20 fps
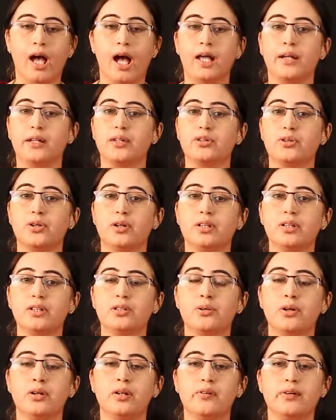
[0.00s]
An
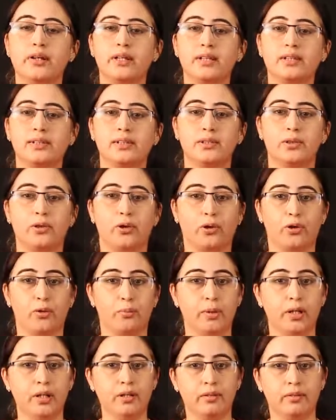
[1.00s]
insurance contract is a
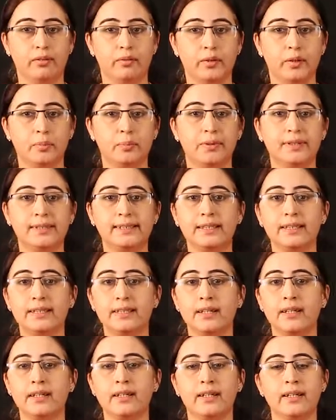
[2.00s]
document
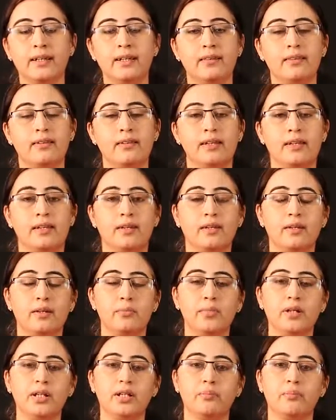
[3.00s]
representing the
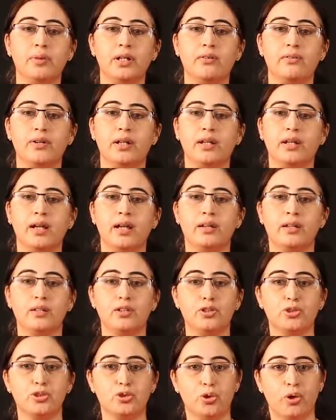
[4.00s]
agreement between an
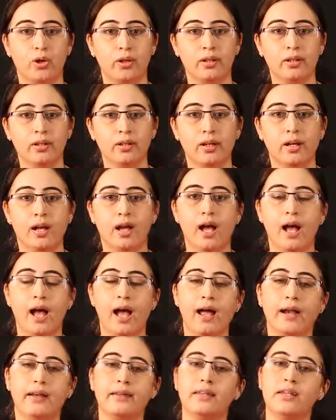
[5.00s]
insurer
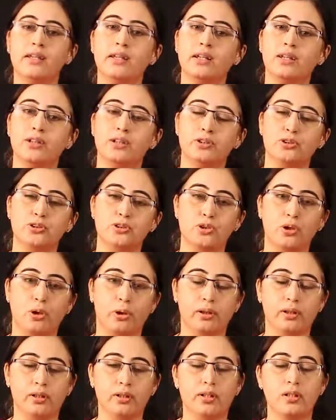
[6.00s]
and the
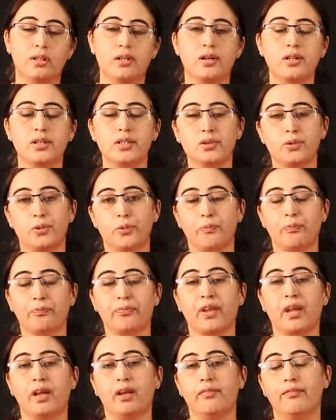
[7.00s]
insured. So,
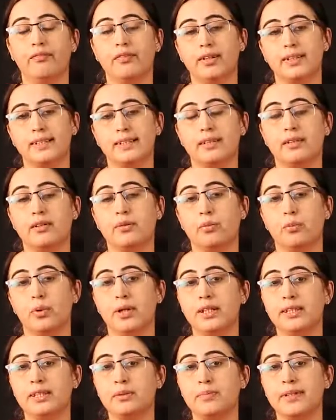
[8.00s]
first,
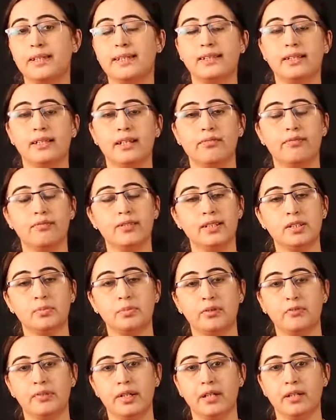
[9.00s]
what is the basic difference
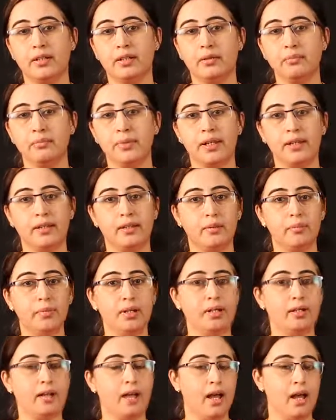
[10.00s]
between term
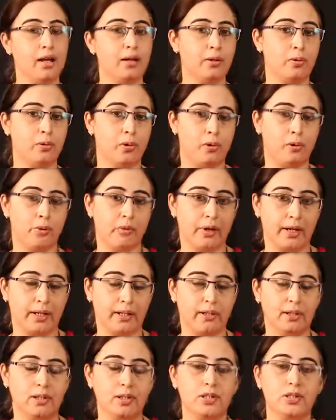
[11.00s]
agreement and
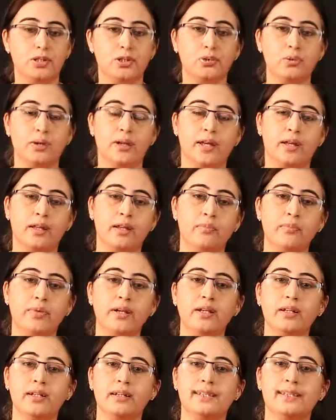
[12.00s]
contract? So,
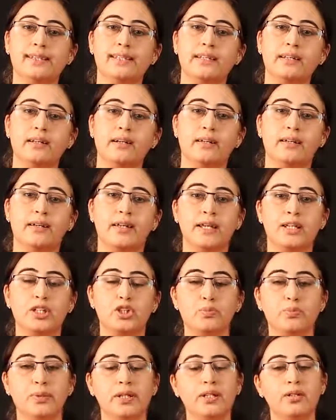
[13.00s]
agreement is an
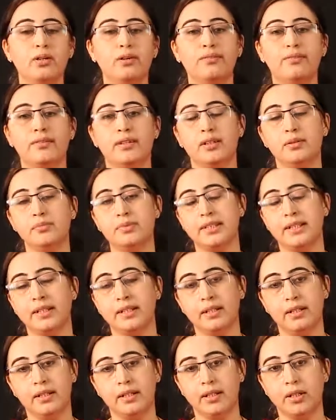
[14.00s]
arrangement of terms
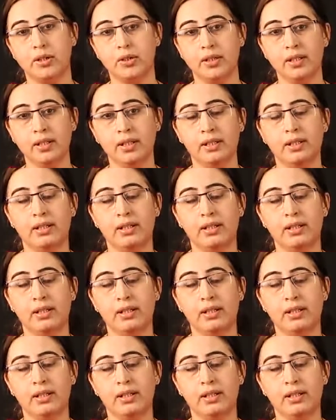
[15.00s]
and condition.